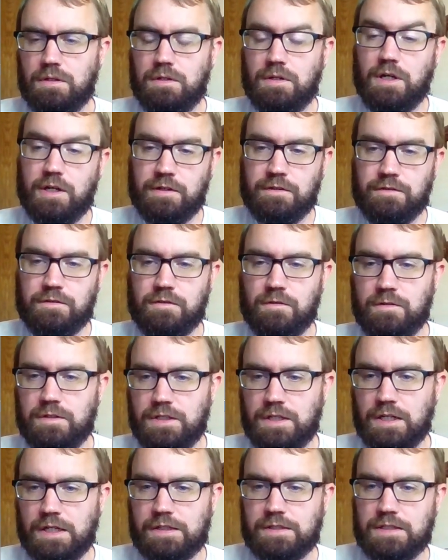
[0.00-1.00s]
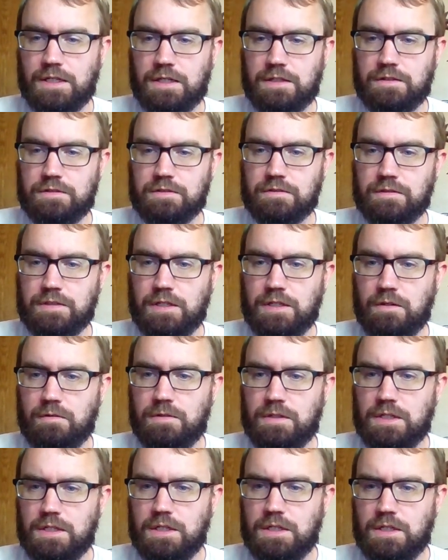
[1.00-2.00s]
August zodiac sign is a Leo.
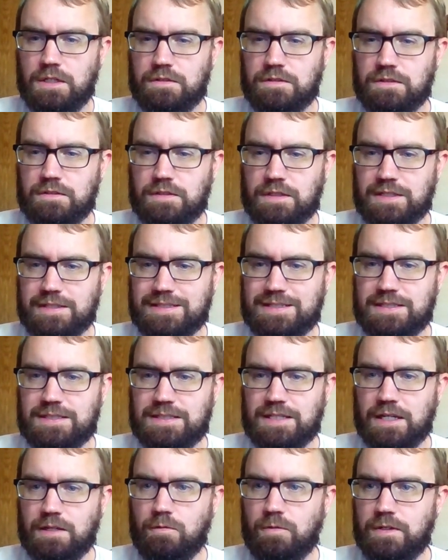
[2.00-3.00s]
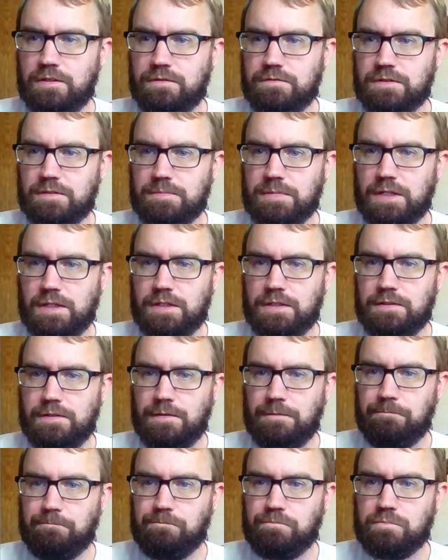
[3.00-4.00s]
Is this like a segue of some kind?
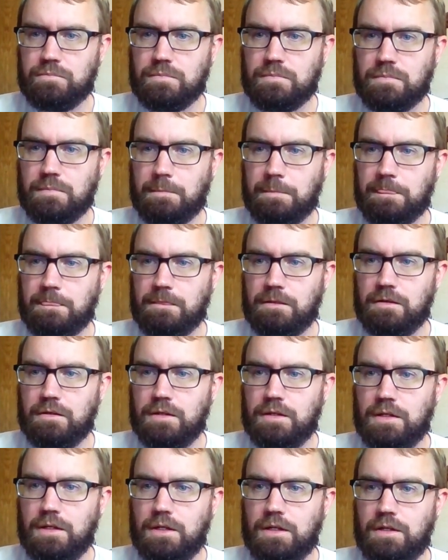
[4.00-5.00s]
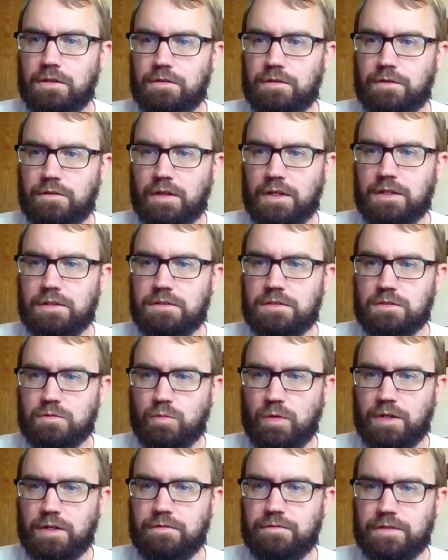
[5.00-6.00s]
The second
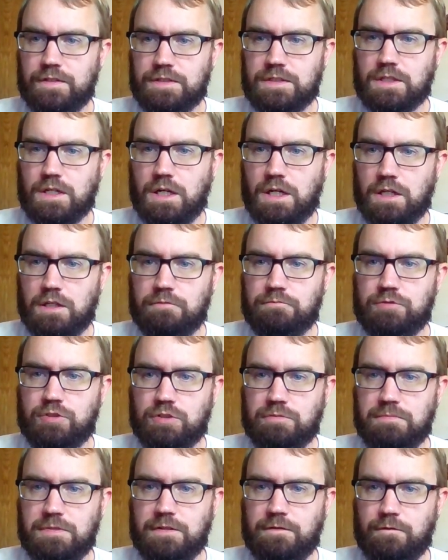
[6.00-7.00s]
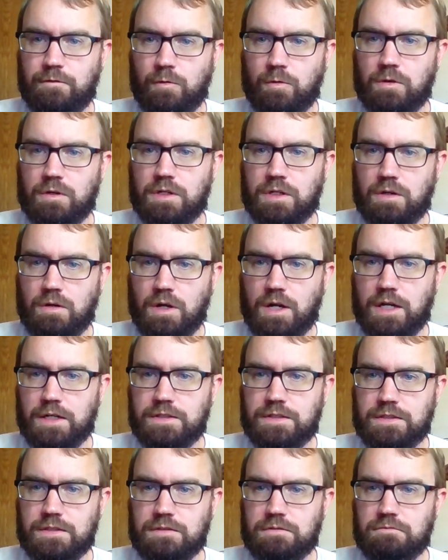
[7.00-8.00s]
square of this column should be 4
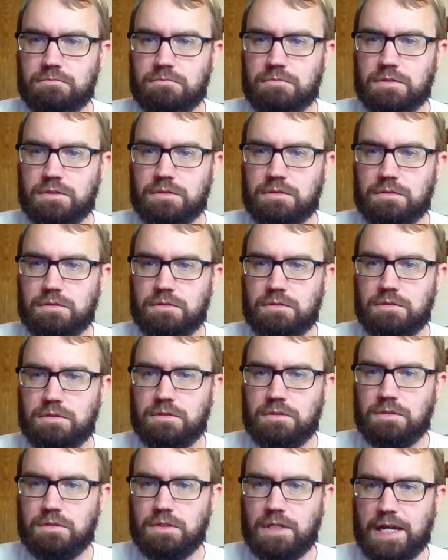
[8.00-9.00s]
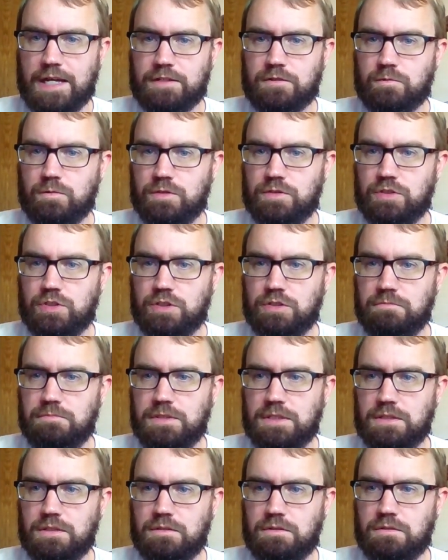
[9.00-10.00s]
across. The last one should
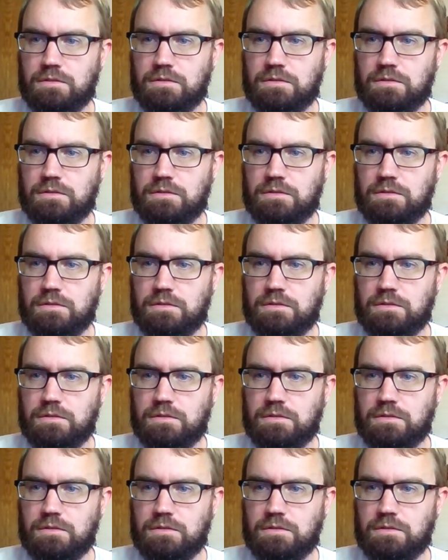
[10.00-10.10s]
be...